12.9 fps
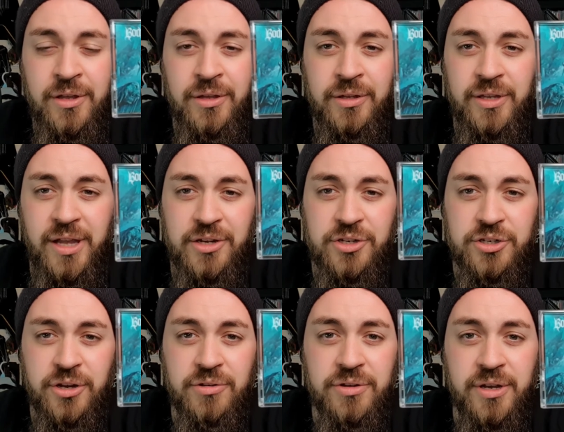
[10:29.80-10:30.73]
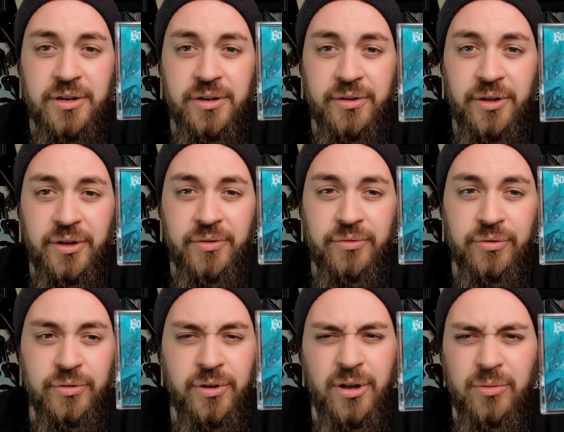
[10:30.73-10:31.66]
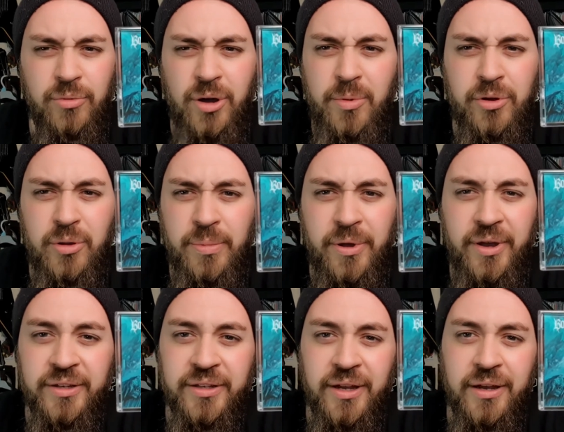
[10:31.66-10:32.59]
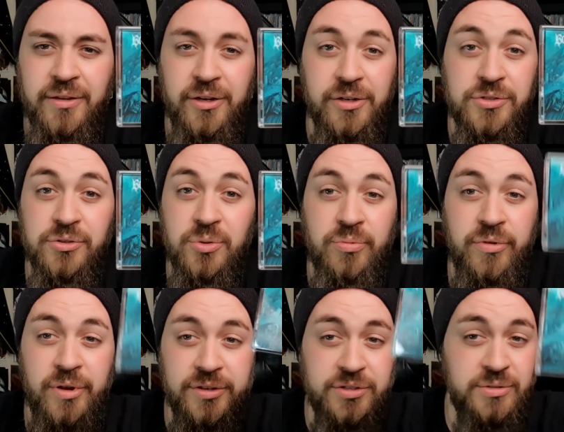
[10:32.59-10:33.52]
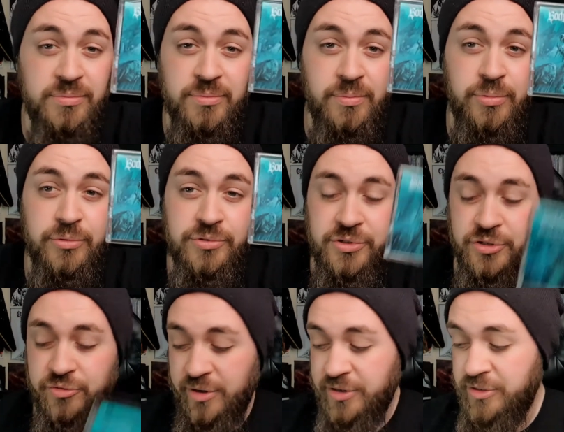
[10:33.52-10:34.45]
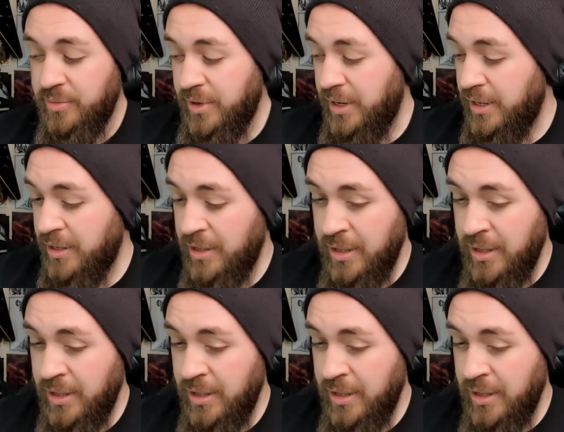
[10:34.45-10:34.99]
Ken showed it and I kind of thought, oh, why am I not buying that? And then I saw the price and bought it straight away.